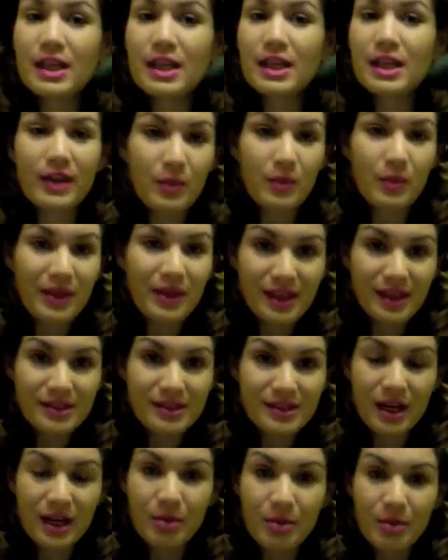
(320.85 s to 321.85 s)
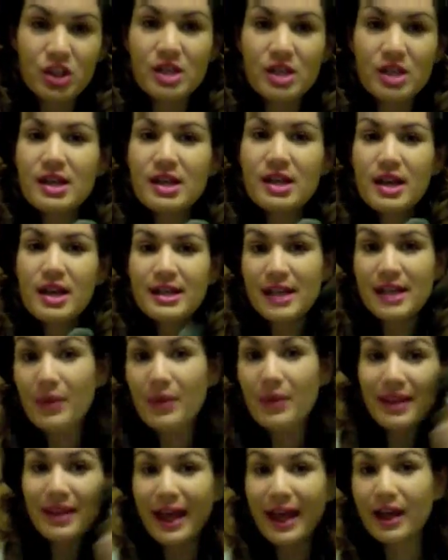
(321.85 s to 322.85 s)
even with these kind of brushes, is I
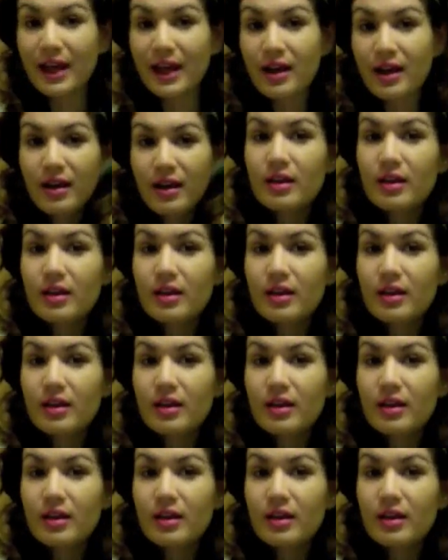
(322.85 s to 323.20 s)
would like,